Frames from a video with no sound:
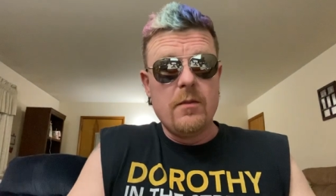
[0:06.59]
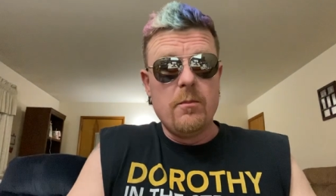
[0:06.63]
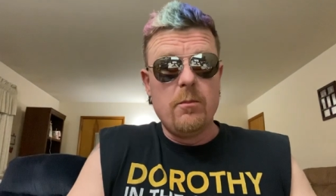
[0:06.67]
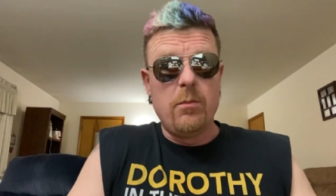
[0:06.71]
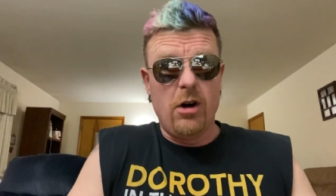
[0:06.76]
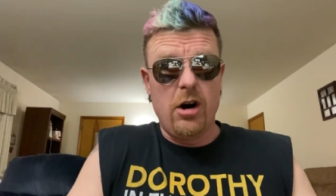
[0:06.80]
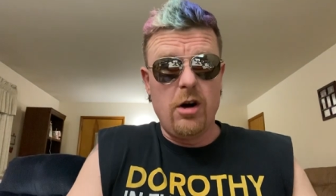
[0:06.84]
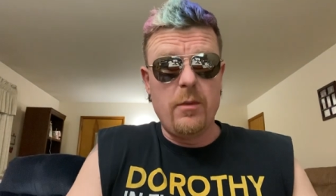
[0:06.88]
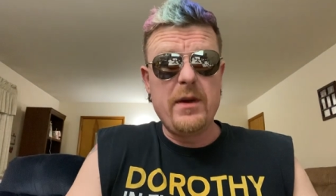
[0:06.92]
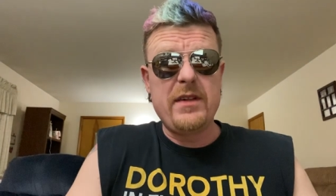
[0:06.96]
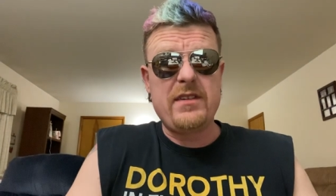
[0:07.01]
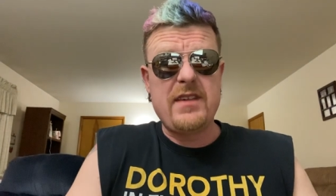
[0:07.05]

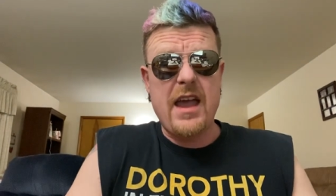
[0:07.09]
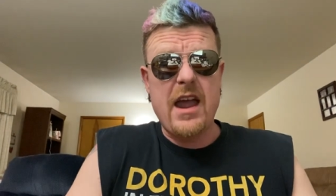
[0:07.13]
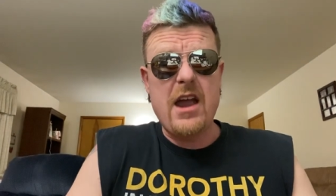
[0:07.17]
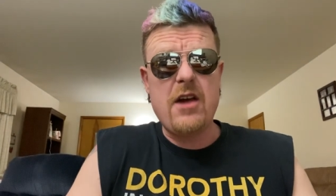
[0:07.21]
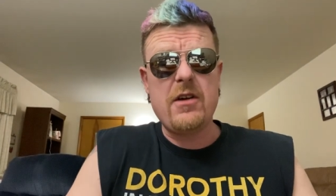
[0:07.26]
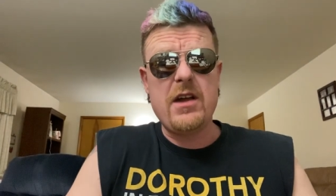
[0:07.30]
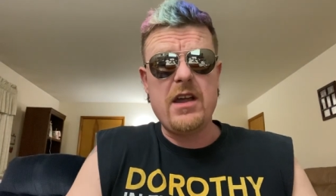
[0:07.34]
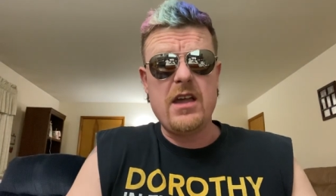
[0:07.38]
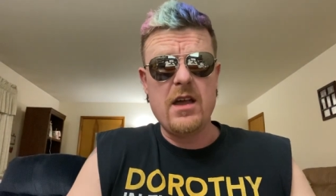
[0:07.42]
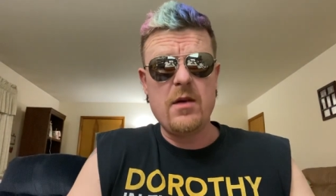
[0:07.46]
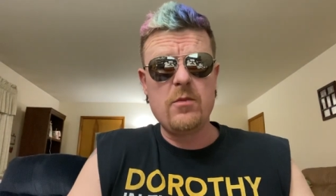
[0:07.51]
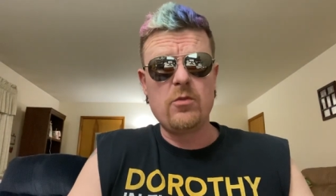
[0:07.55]
Bulbous,
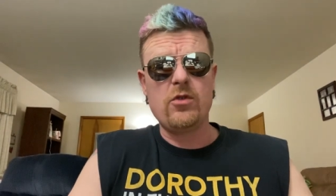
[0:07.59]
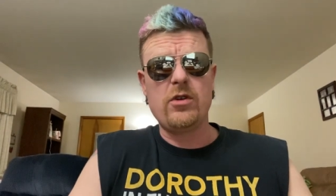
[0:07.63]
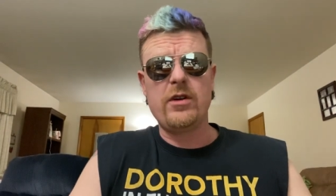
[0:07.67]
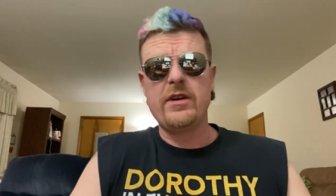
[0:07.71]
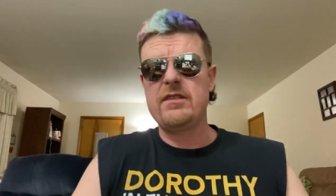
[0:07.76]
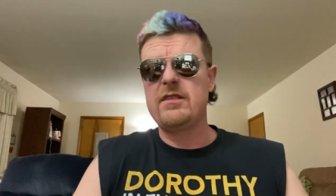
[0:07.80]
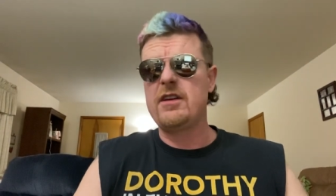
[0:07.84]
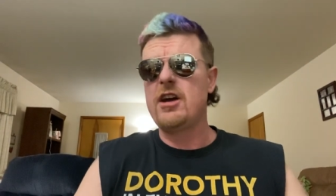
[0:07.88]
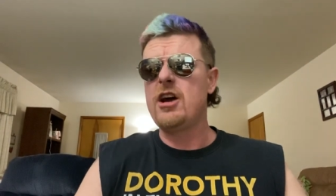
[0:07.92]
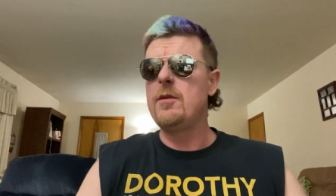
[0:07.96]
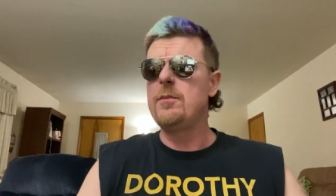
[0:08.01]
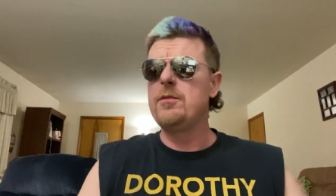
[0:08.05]
hairy
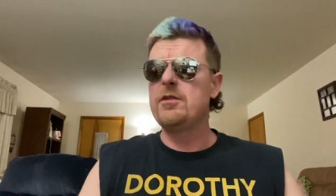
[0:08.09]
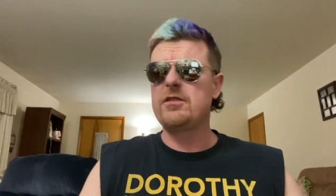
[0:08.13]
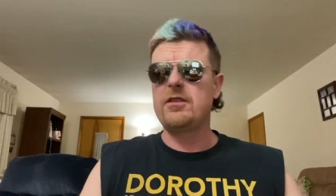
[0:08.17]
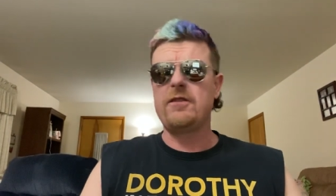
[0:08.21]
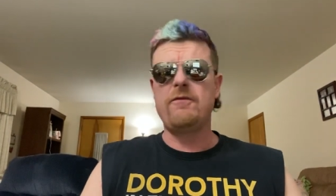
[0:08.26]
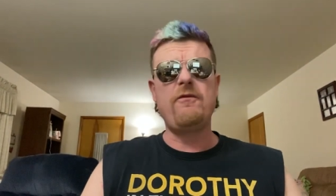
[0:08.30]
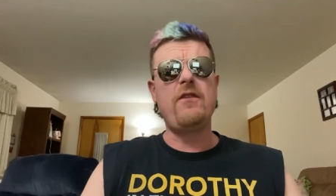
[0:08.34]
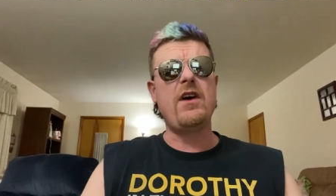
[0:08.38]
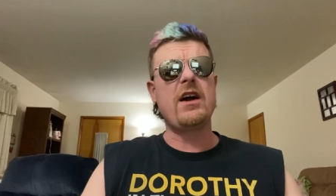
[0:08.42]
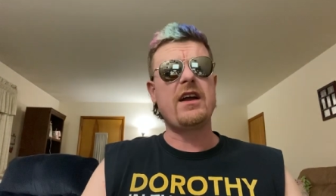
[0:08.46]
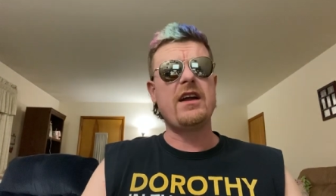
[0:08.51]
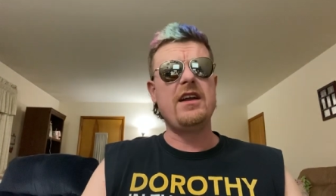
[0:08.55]
hemorrhoids. I hope there's a
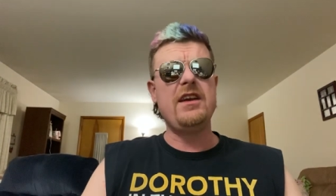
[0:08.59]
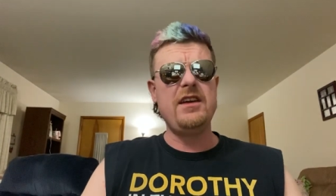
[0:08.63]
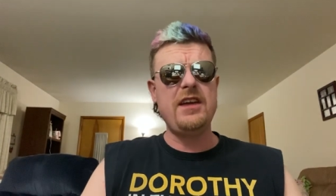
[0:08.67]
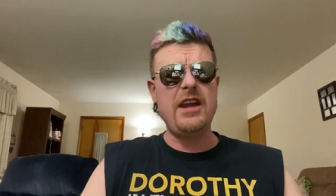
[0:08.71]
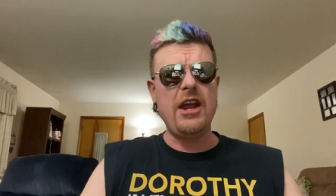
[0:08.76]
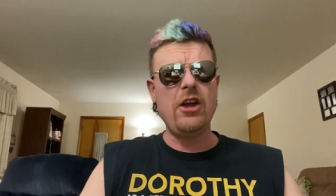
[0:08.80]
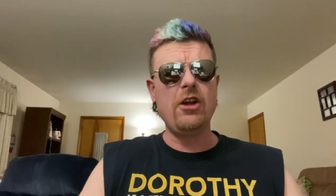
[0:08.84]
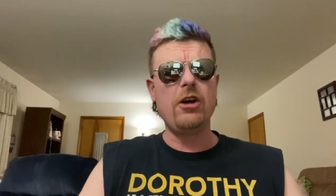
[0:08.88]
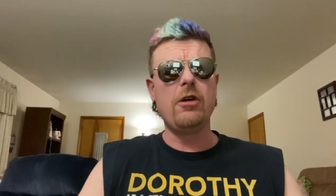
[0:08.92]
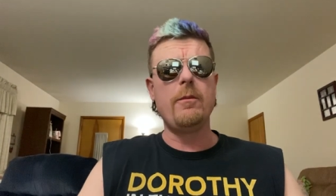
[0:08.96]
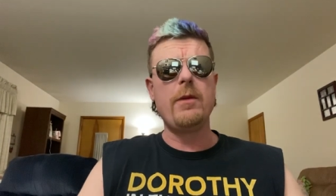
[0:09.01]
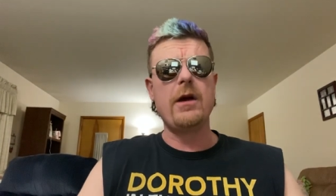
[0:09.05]
fucking
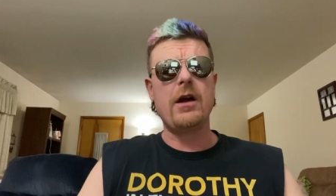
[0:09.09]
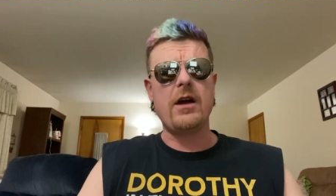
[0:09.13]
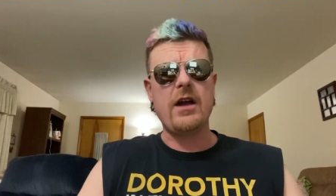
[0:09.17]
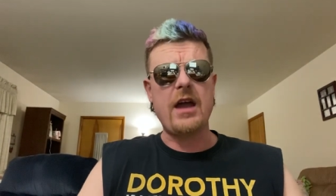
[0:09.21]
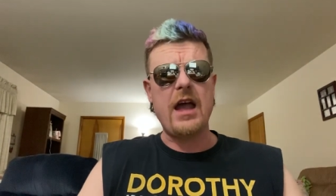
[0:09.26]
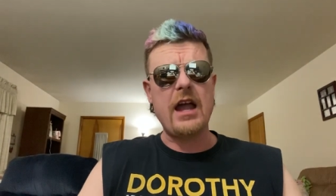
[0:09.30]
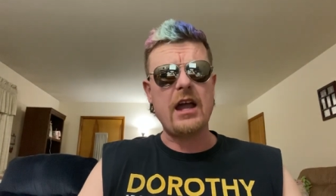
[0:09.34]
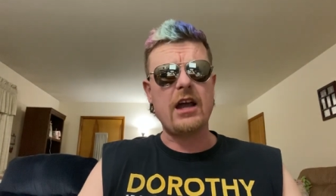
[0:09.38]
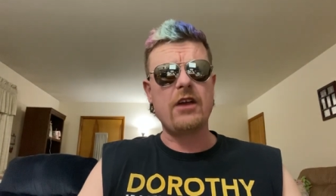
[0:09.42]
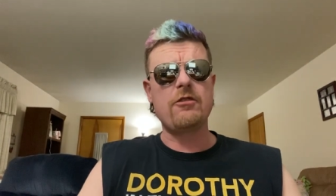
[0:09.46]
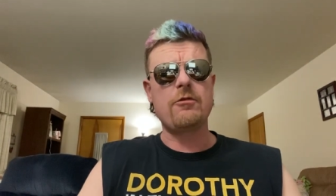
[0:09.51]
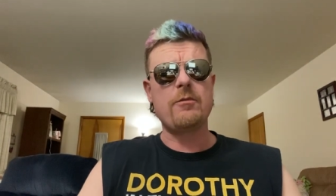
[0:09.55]
dingleberry
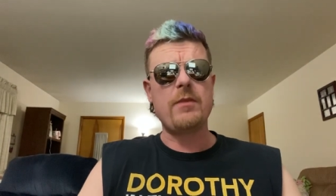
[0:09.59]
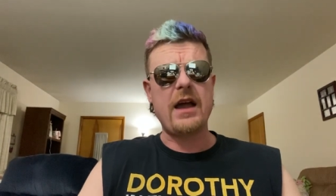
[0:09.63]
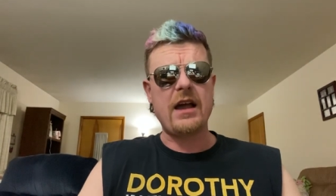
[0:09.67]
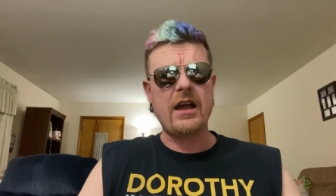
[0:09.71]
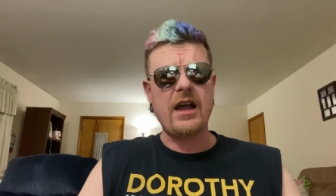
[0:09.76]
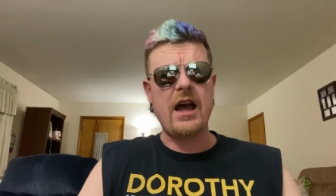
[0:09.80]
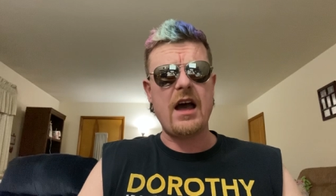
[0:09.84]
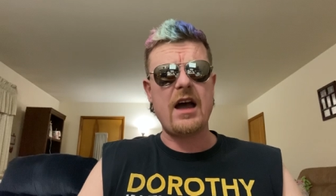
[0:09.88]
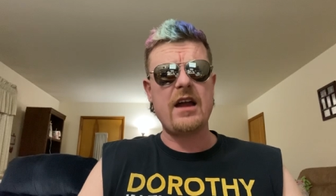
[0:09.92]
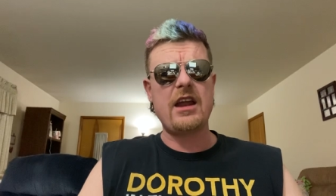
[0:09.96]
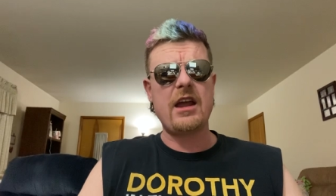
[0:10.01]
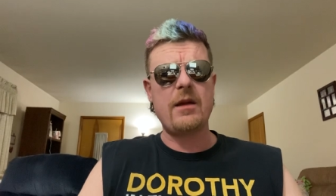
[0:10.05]
hanging from that
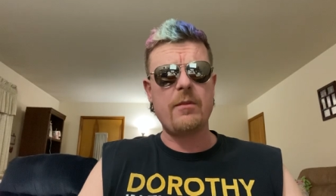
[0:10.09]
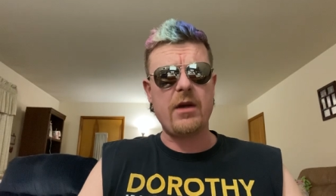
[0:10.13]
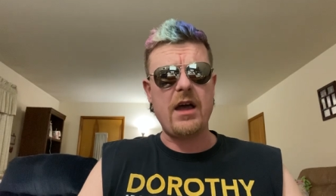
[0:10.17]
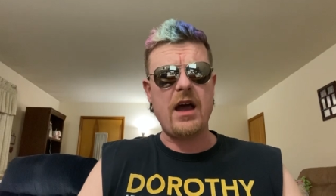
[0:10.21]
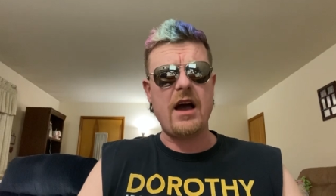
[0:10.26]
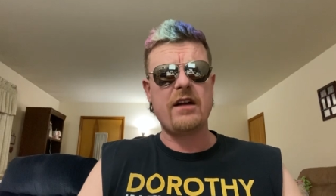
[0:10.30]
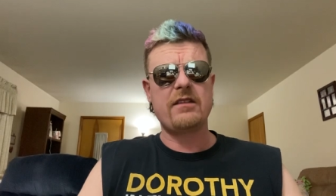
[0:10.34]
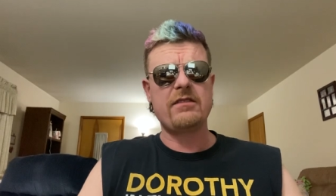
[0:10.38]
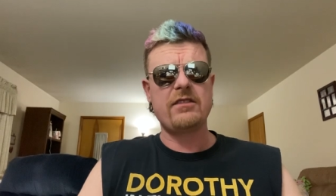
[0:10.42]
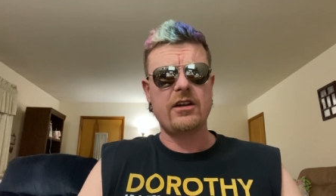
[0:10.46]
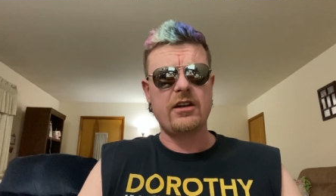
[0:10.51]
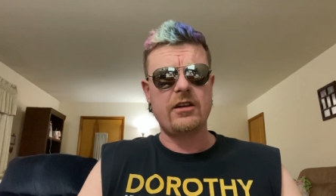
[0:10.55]
goddamn
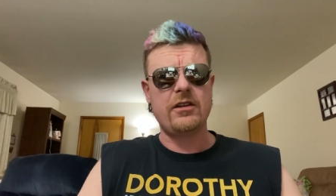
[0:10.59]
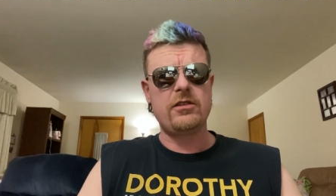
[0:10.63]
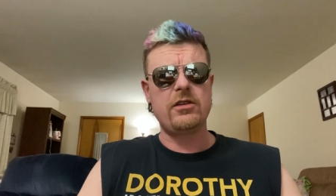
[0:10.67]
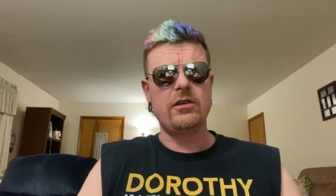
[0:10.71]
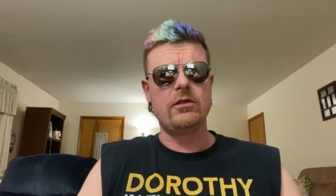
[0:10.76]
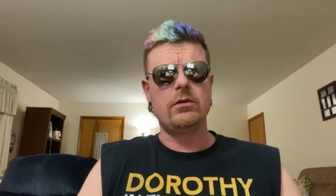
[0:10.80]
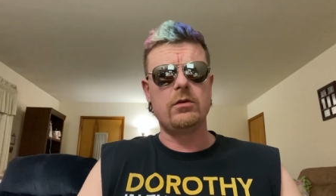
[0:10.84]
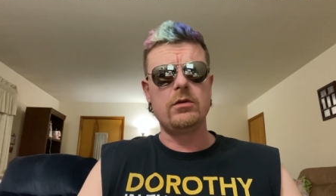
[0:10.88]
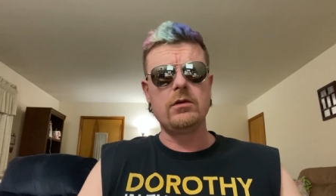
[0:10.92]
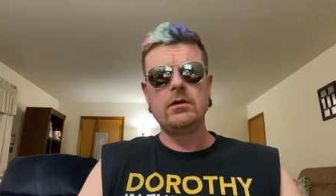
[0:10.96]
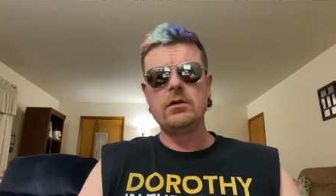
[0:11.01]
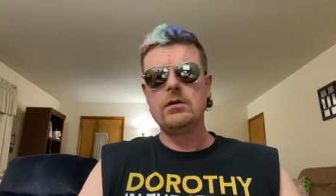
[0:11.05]
cocksucker,
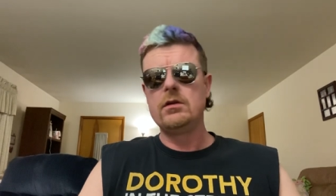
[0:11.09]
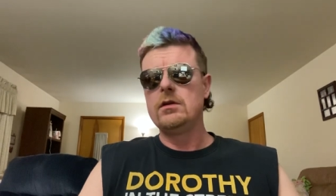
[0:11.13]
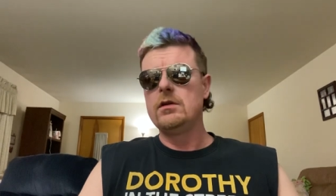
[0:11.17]
too.